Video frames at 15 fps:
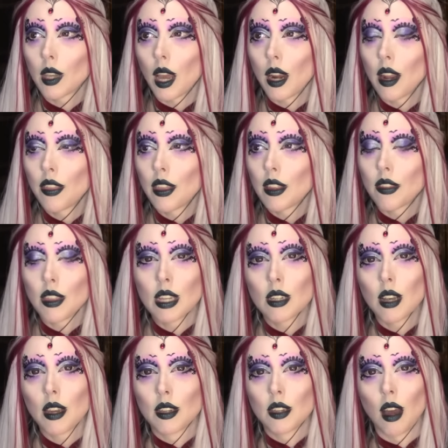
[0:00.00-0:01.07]
And I think things
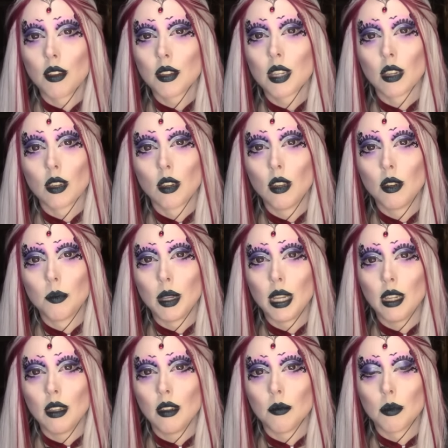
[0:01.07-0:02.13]
like dancing could
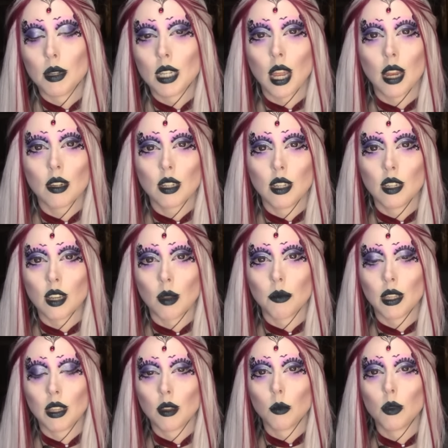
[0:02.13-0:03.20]
be potentially
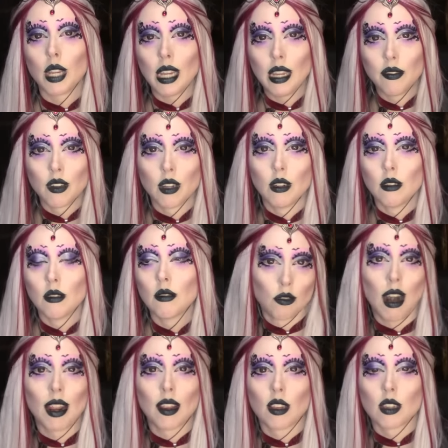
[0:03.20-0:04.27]
something that would even
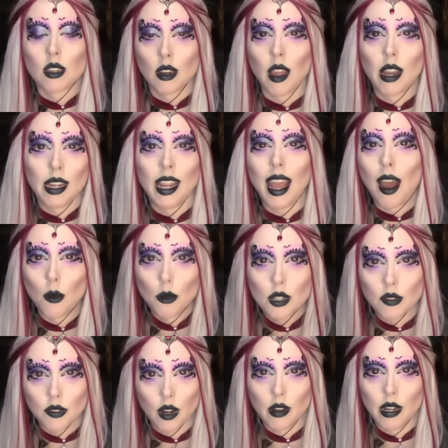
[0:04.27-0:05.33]
drag her slightly out
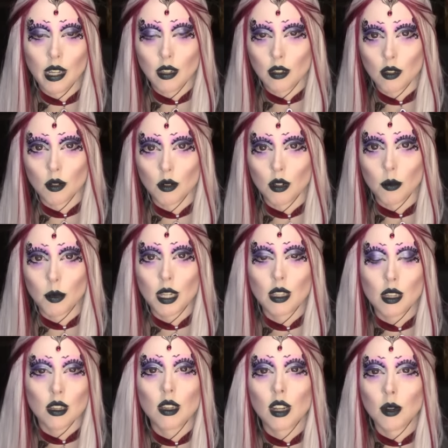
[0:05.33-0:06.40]
of her eating disorder, because
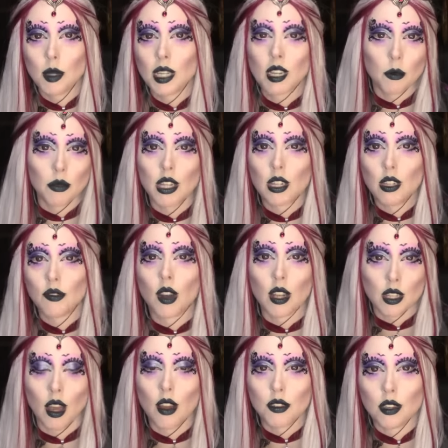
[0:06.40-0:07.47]
it's going to be something she
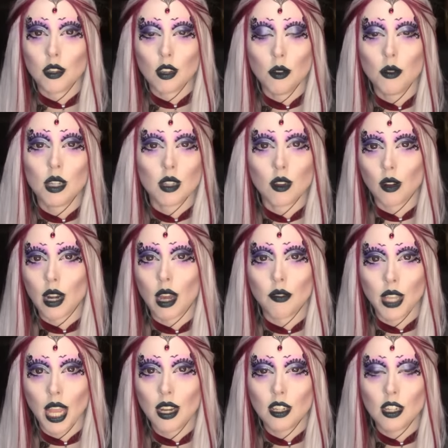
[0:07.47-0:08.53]
finds hard to do. She's not going to have
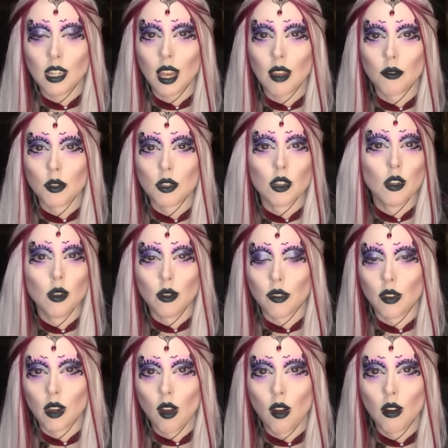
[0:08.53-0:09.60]
the energy levels to do it
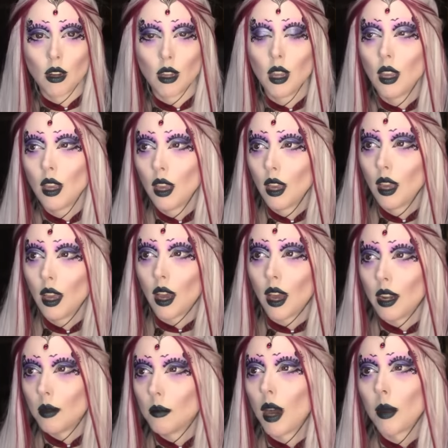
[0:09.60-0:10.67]
for long.
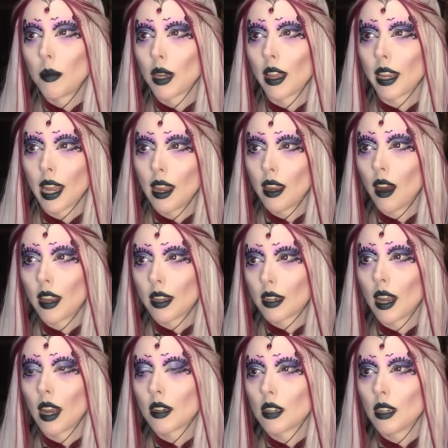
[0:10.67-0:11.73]
And it might be like, hey, I could
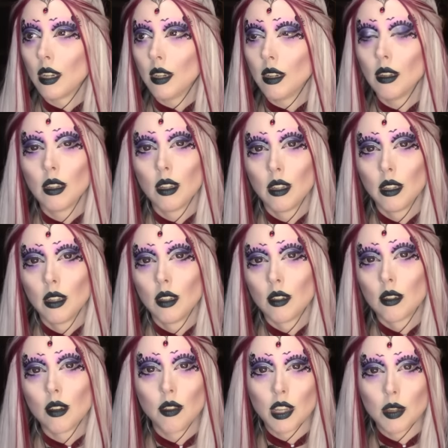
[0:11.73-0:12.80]
actually
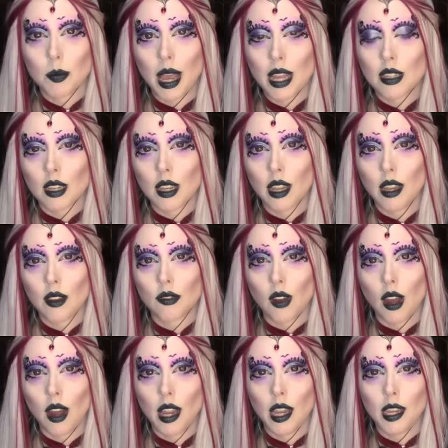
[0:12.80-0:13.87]
do this better if
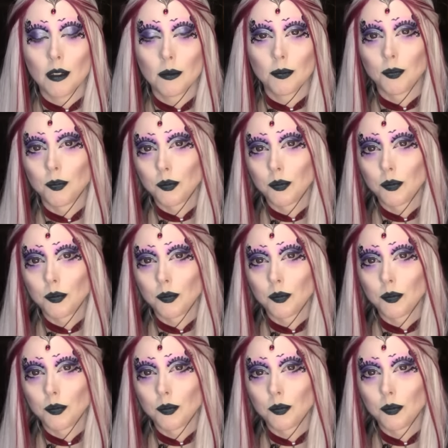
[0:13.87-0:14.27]
I,